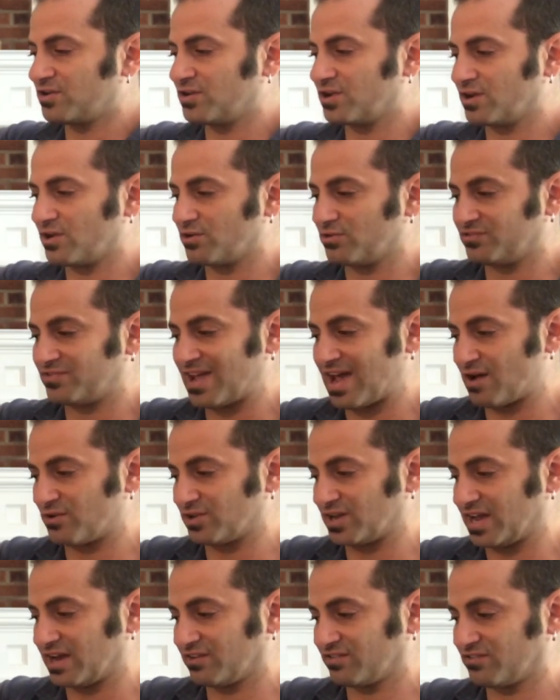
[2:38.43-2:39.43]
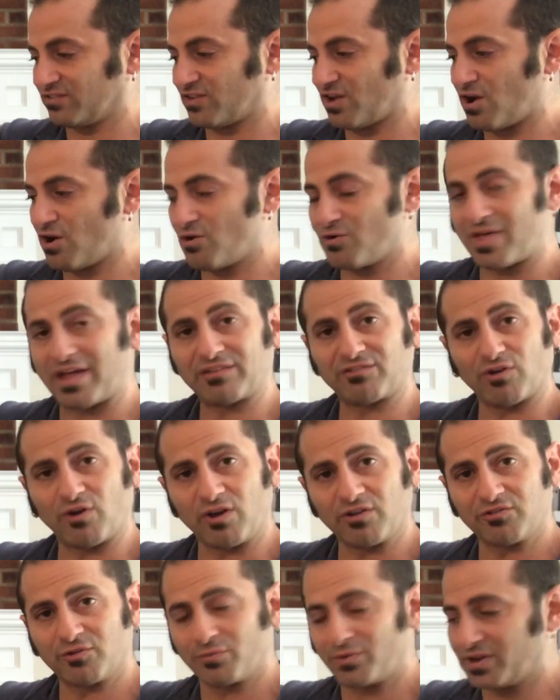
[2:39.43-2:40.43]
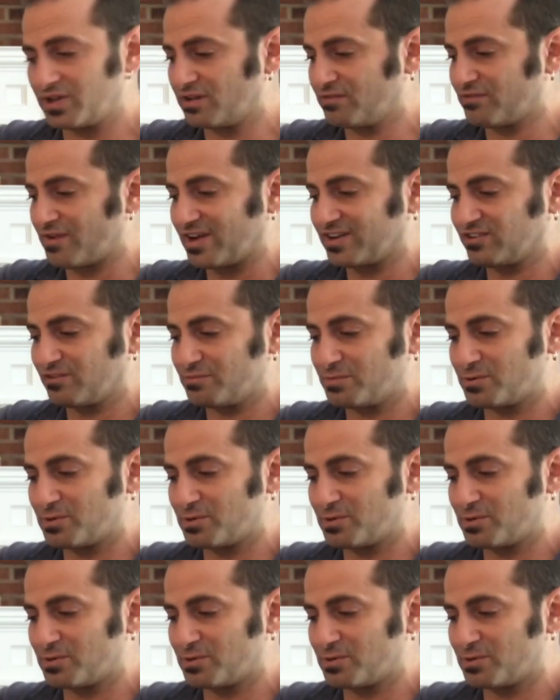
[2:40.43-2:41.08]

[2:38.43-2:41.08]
You can go down like so. That's also really effective.